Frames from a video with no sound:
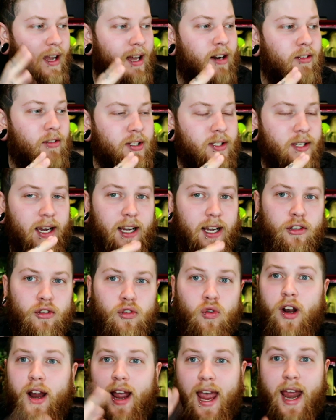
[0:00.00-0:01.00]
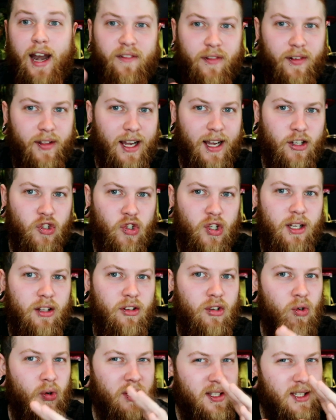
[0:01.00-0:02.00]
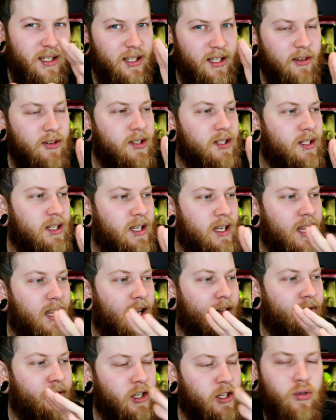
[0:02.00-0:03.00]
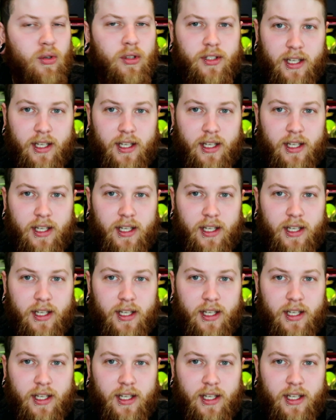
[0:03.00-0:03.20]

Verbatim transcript: heterozygous or het for that gene, you can still see a visual